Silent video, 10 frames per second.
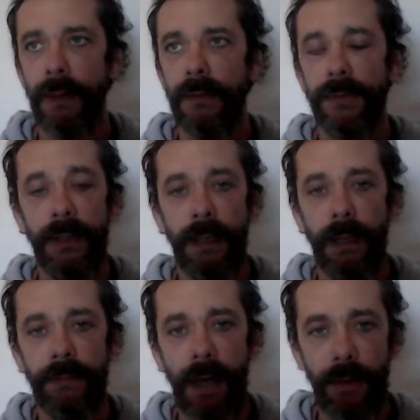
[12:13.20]
of
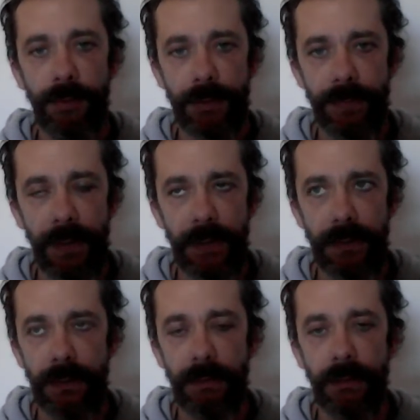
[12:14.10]
outer
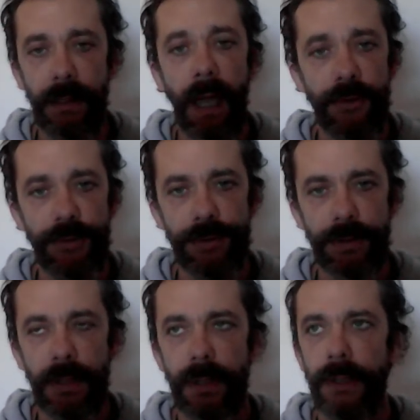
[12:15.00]
space, into the
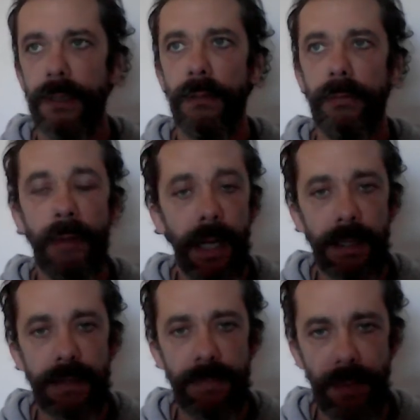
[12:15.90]
conscious, the
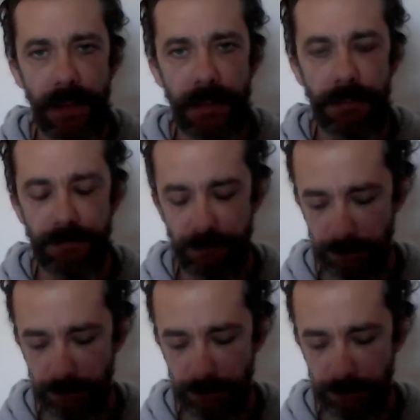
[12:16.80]
aware space.